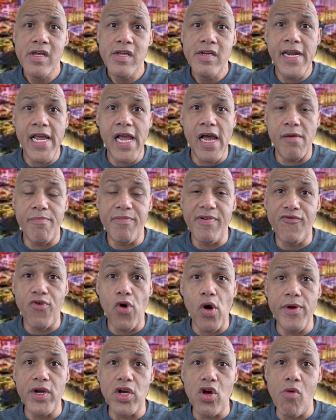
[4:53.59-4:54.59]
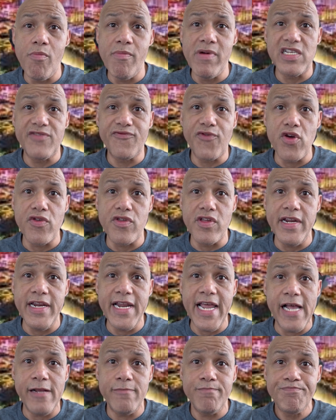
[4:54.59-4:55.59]
Now, before we go much further than
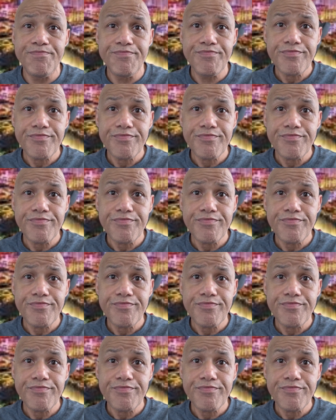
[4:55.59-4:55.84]
that,